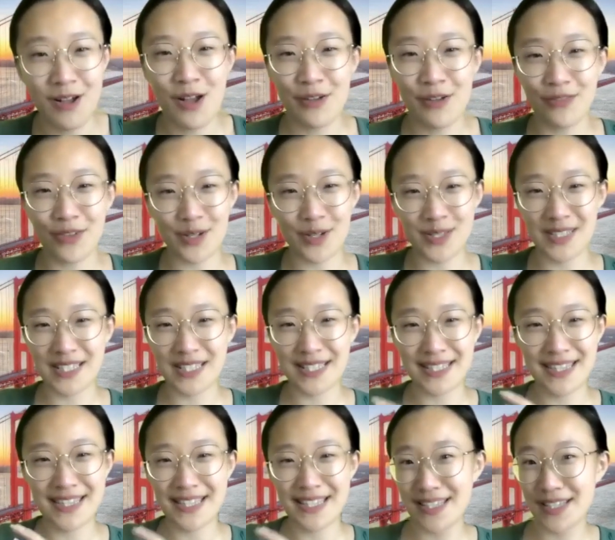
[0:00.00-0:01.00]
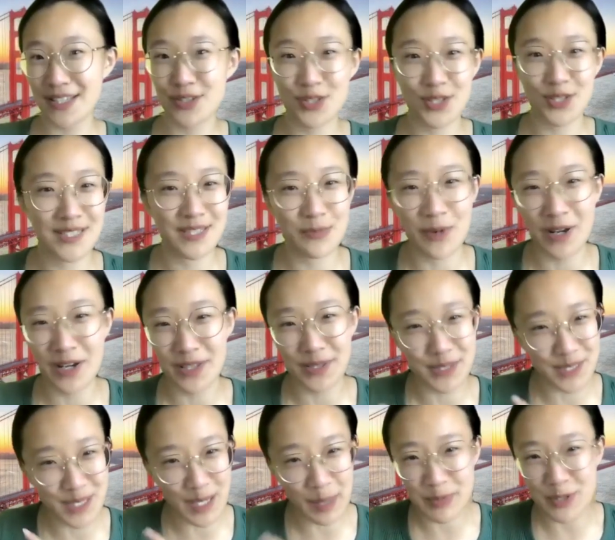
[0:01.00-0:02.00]
versus this is just one of the
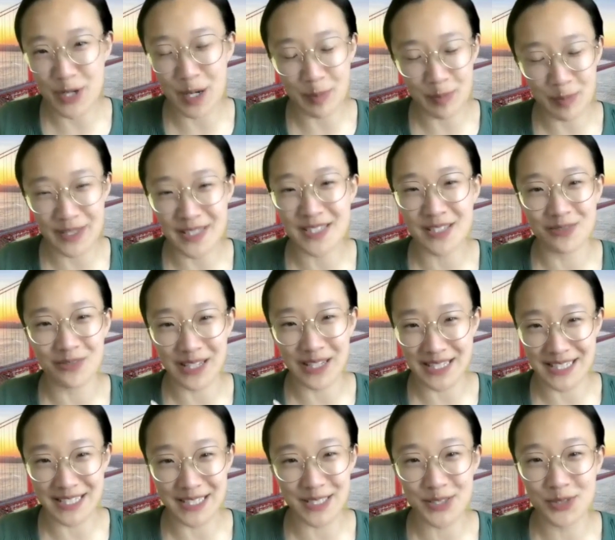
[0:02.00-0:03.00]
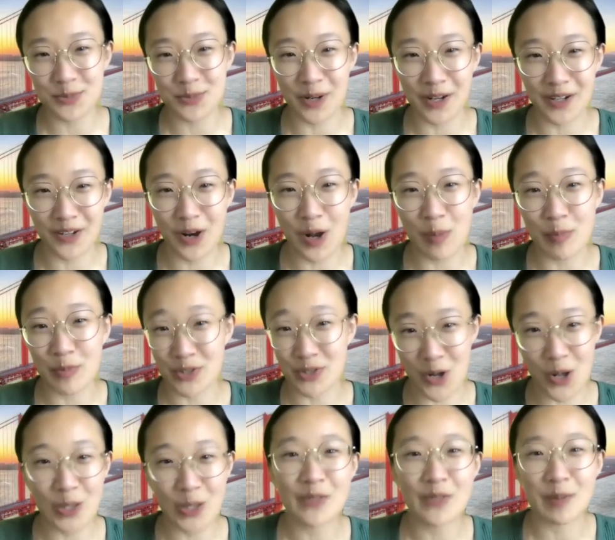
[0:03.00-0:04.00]
top tar pits of ideas where almost
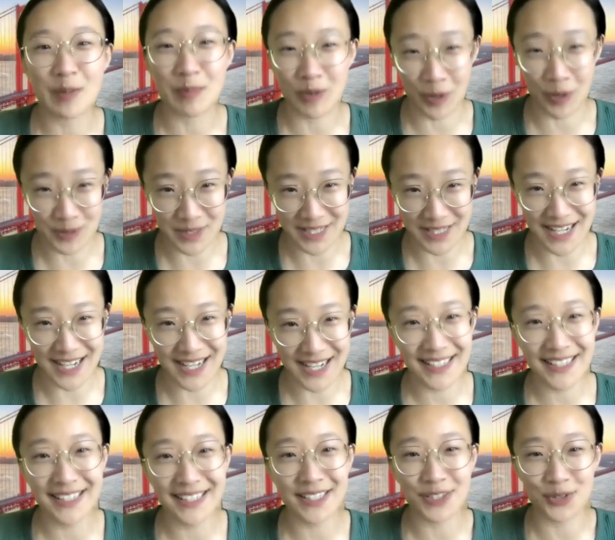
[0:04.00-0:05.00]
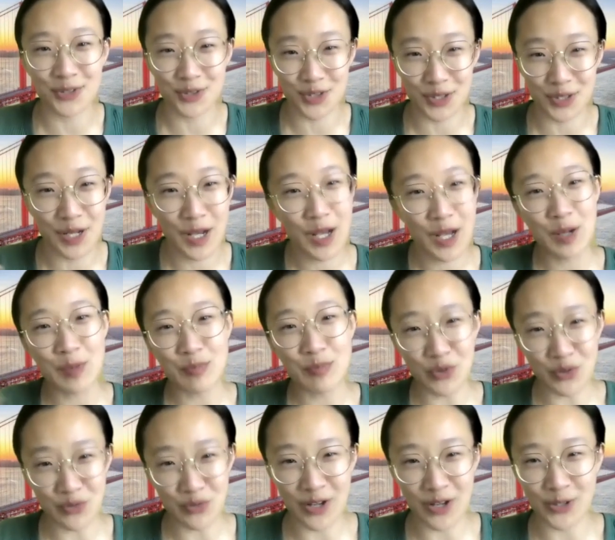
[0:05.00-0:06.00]
all of them go to die and you should
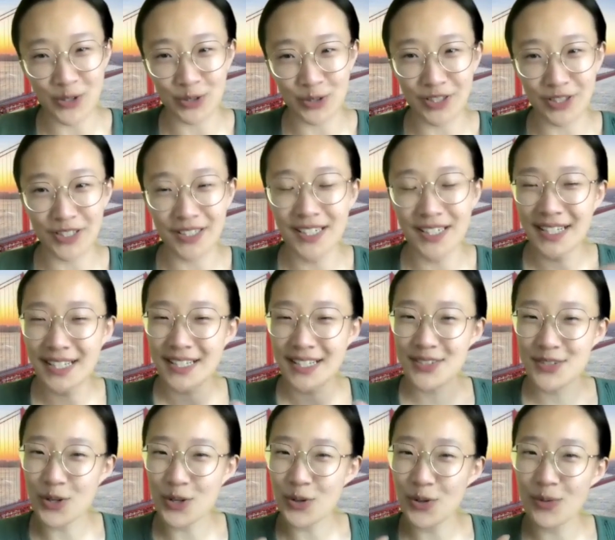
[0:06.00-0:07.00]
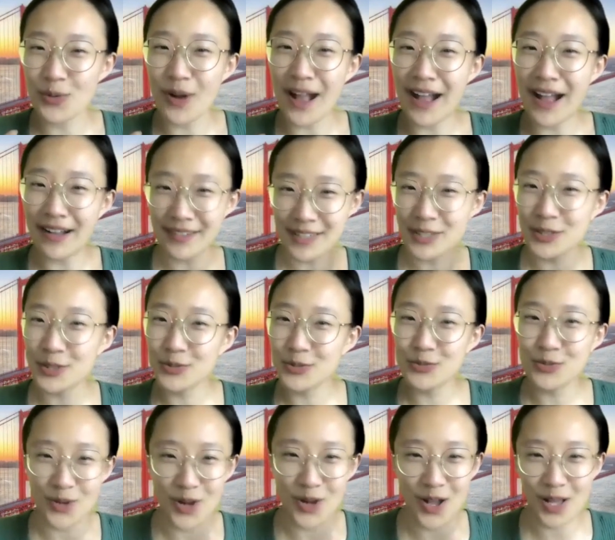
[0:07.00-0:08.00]
move on earlier. So how do you
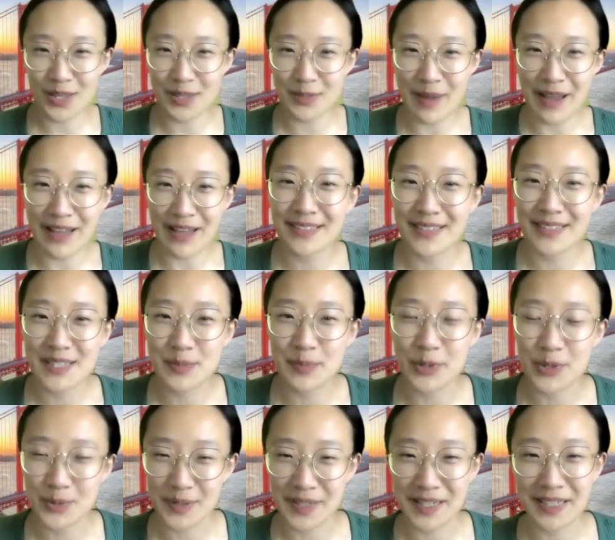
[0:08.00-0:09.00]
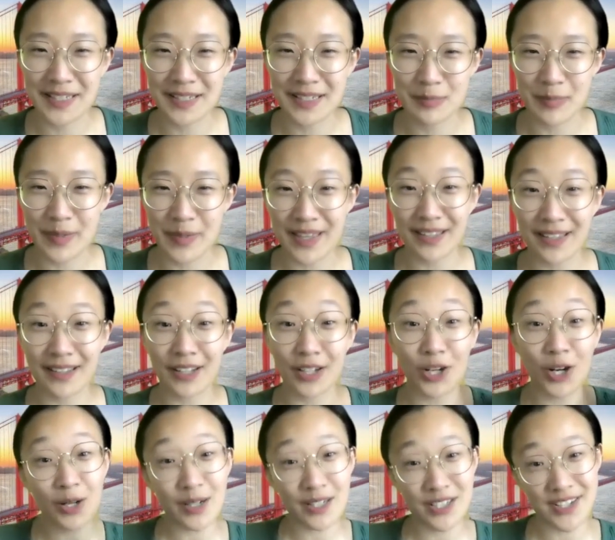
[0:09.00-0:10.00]
draw the balance between being
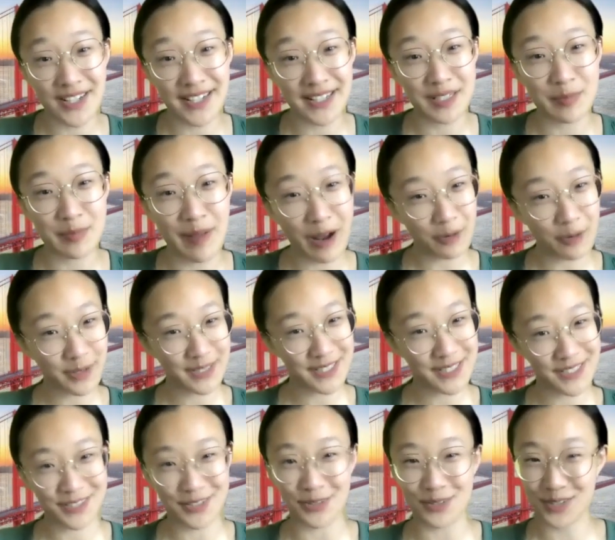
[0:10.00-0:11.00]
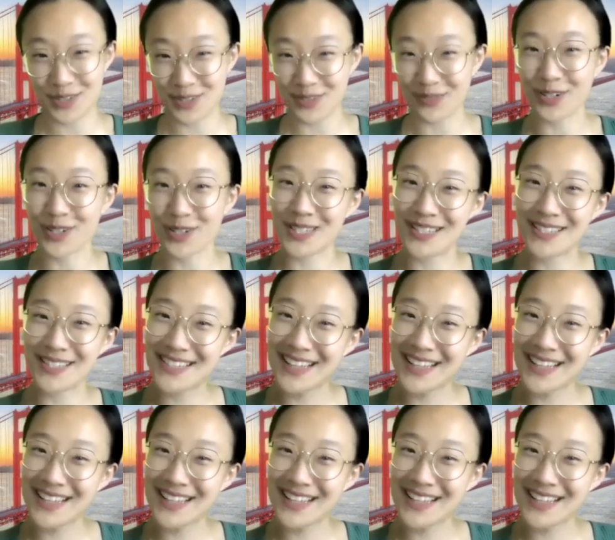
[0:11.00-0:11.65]
encouraging and empowering to students versus